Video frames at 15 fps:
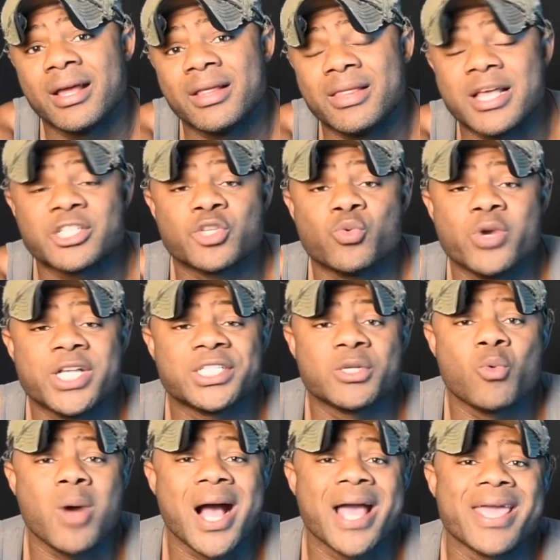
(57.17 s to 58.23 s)
There's a
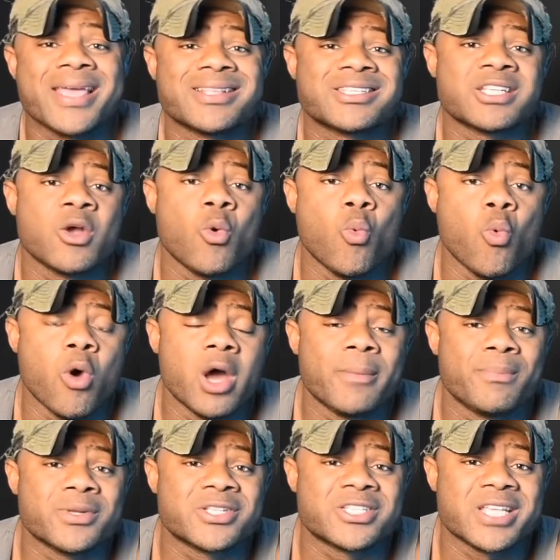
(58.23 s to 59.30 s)
reason why it's
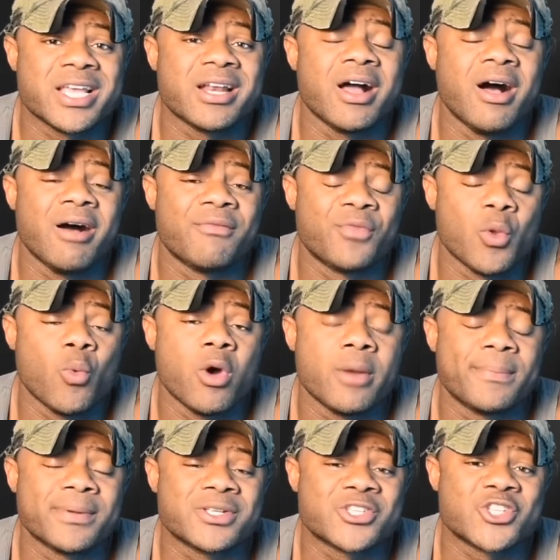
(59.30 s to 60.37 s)
1% of the
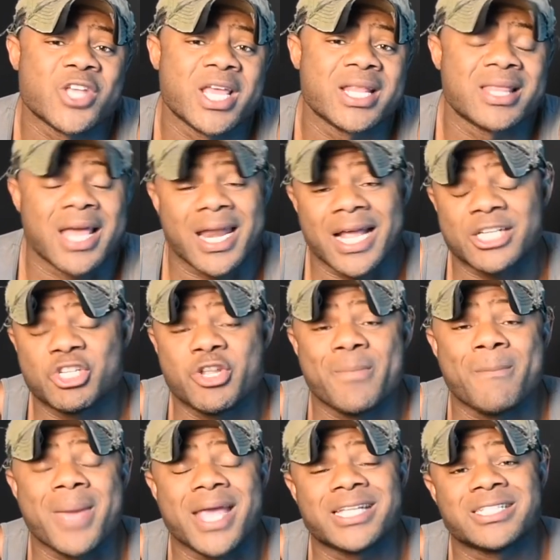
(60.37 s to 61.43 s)
1% that actually
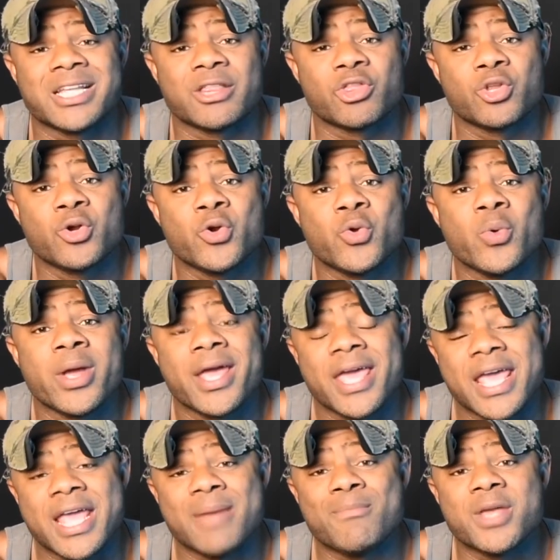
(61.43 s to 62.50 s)
makes it through
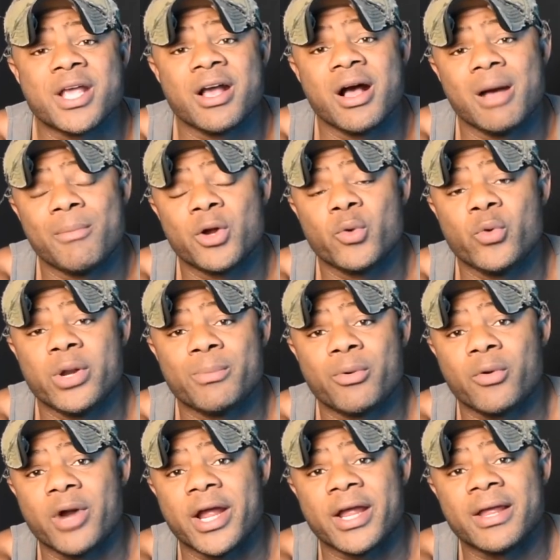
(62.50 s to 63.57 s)
and become a Green
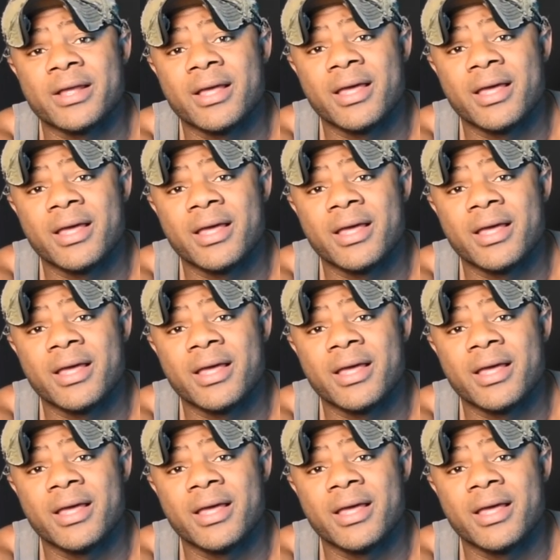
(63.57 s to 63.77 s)
Beret.